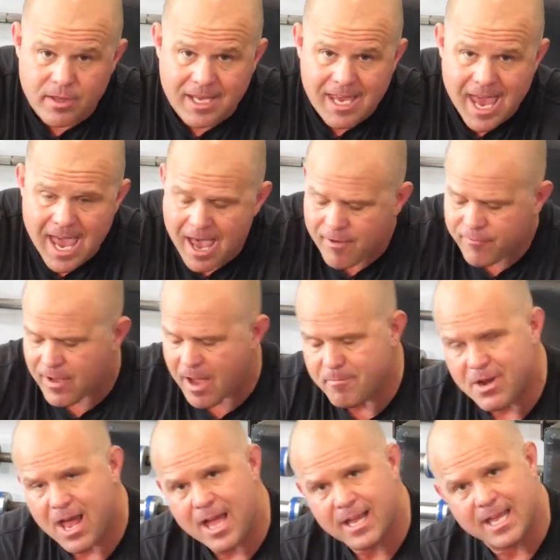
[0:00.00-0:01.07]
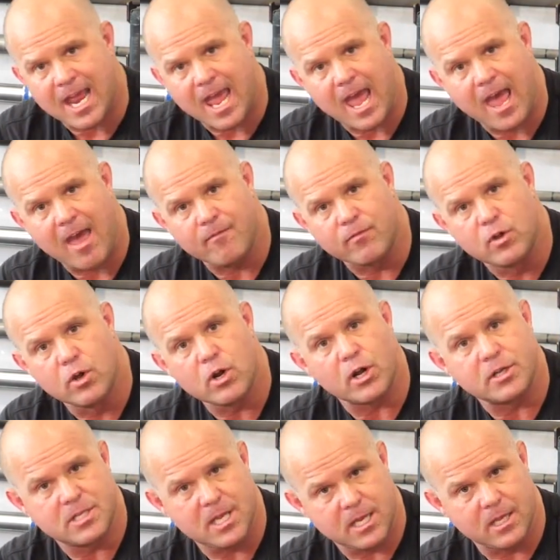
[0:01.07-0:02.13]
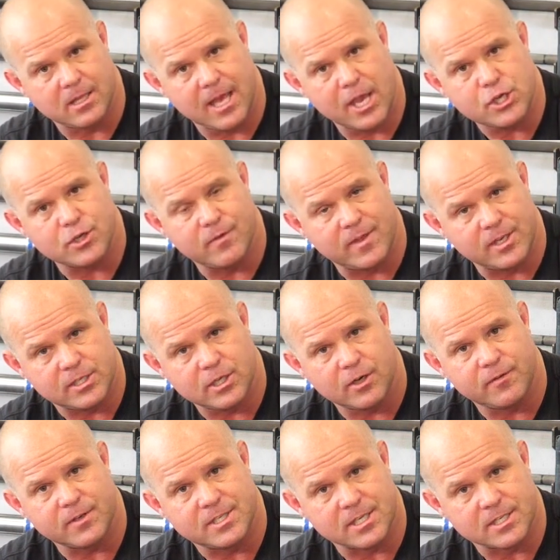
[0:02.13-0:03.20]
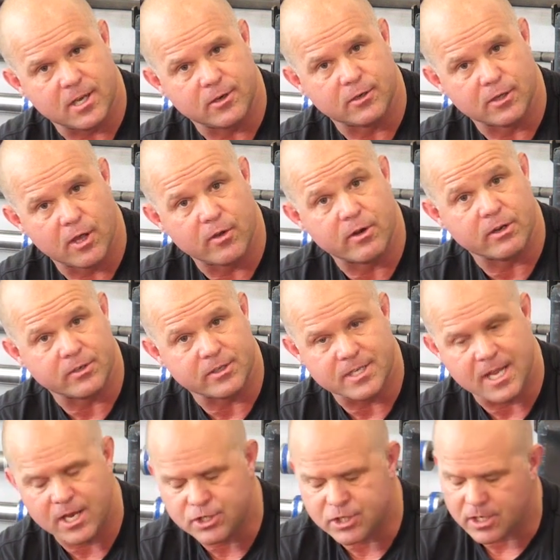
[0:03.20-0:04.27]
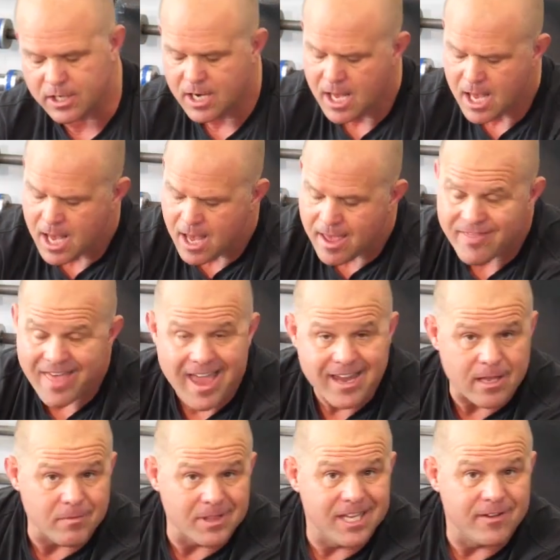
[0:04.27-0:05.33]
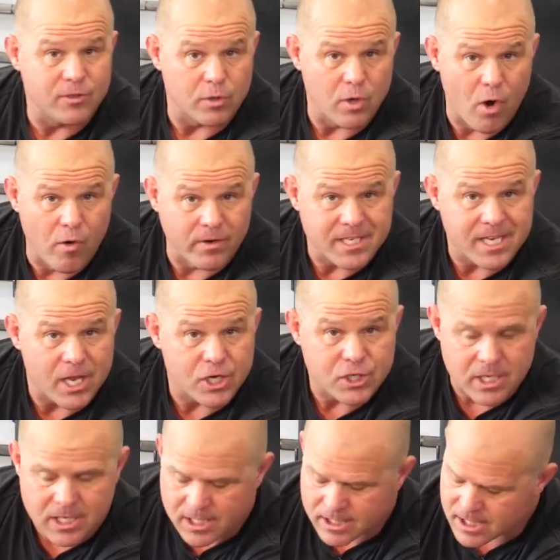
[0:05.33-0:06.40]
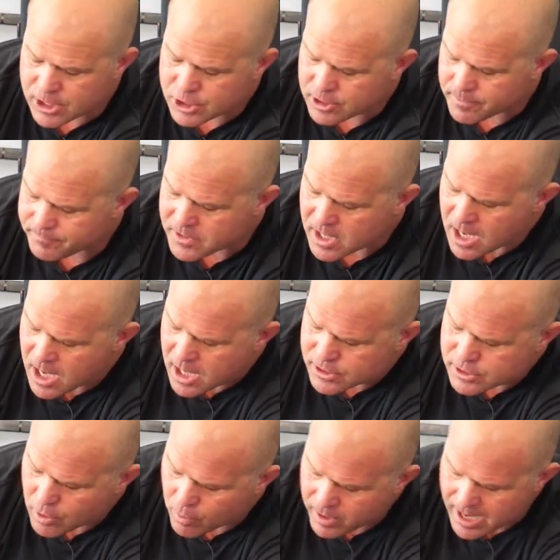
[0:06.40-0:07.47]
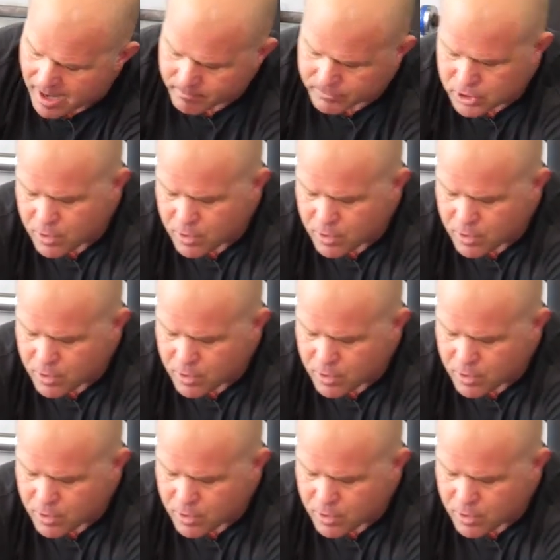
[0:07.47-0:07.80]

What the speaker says: the calf, I'm not going to have good articulation of these surfaces under load, under tension. And that can lead to an overtension condition. So what I'm